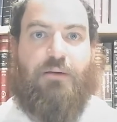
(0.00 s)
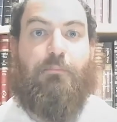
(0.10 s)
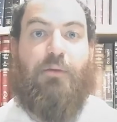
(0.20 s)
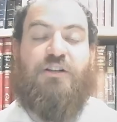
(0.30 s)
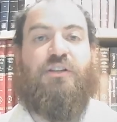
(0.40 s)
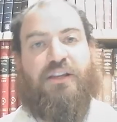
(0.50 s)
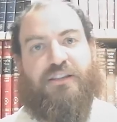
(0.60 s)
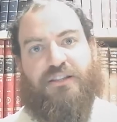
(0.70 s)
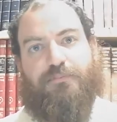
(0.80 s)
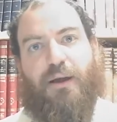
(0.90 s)
much like
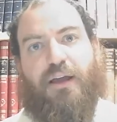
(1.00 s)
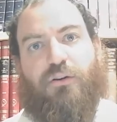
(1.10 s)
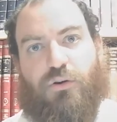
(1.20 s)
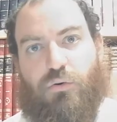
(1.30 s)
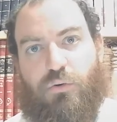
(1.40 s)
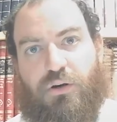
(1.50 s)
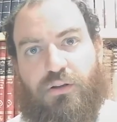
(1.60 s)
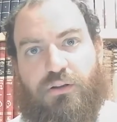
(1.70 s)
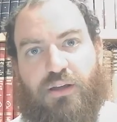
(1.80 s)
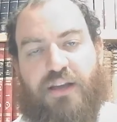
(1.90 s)
the spinal
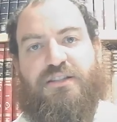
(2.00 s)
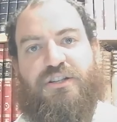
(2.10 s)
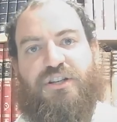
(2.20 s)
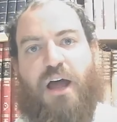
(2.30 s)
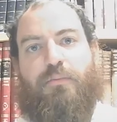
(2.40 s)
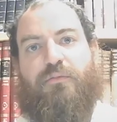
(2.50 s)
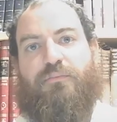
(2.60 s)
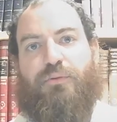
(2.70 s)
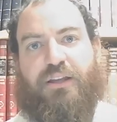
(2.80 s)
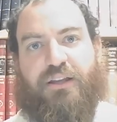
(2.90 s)
cord has the job of
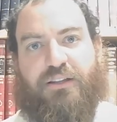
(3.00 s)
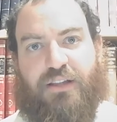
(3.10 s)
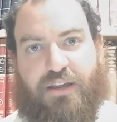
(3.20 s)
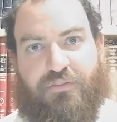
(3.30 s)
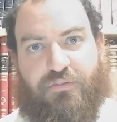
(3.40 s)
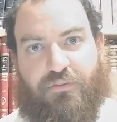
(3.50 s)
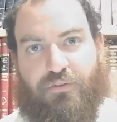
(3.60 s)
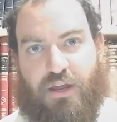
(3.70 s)
bringing life